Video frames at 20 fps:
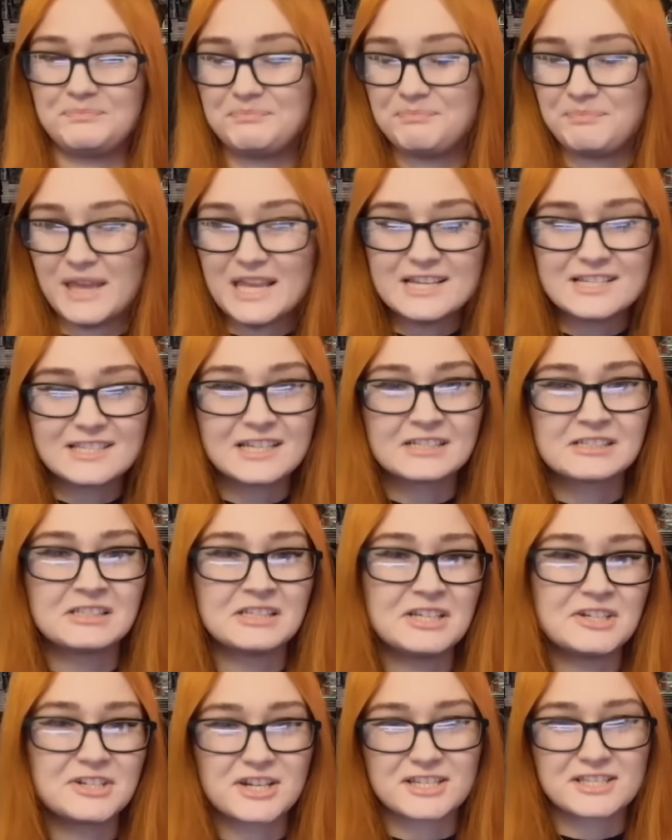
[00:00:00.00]

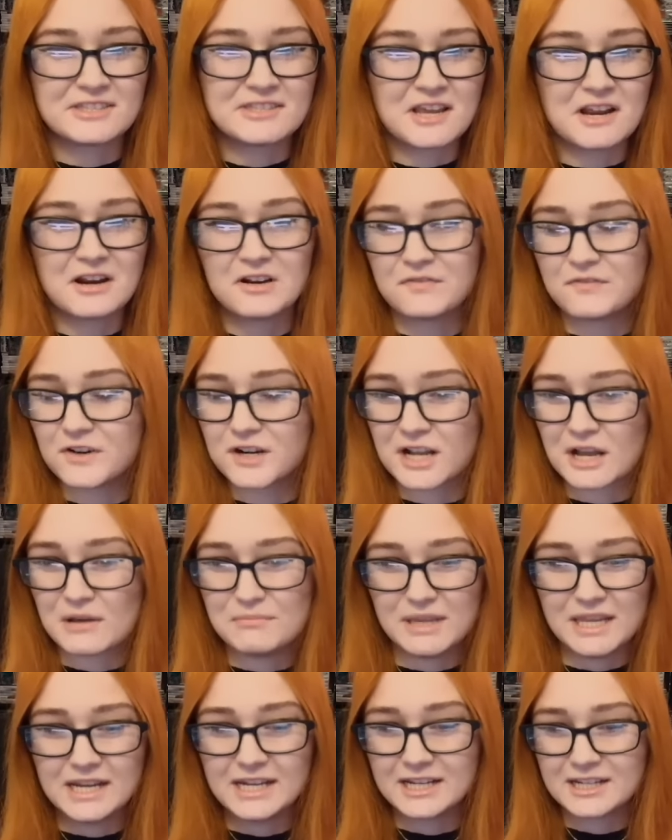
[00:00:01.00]
basically just there for
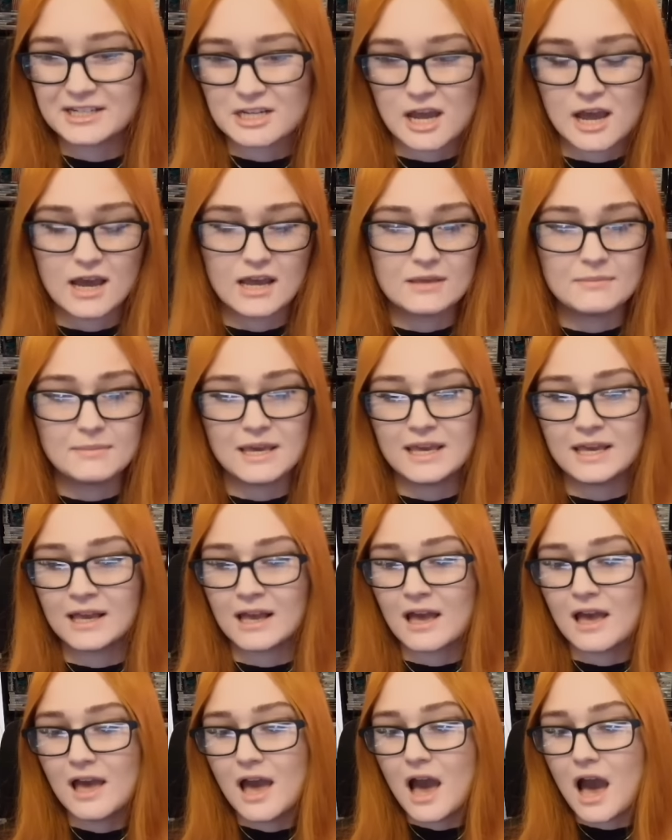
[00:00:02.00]
comedic
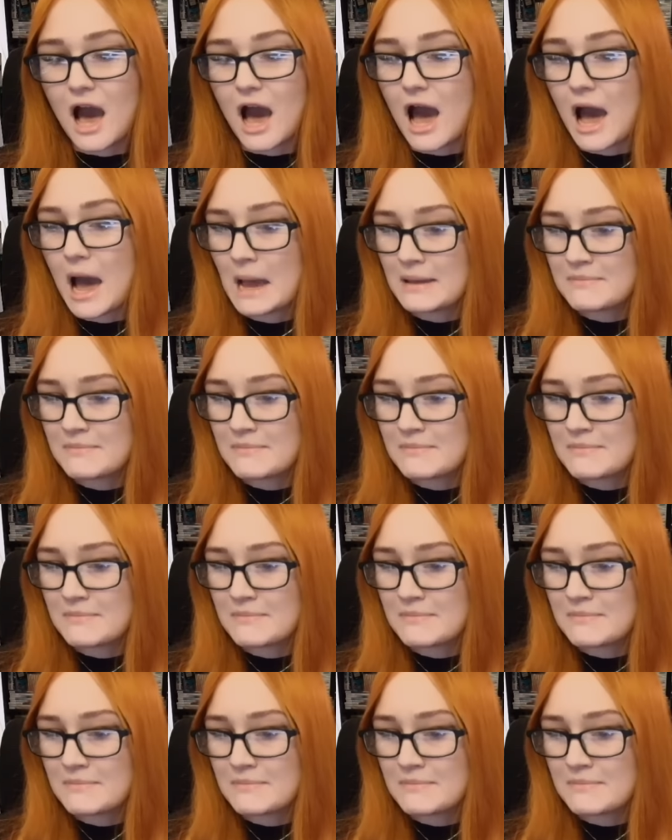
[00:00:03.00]
timing. I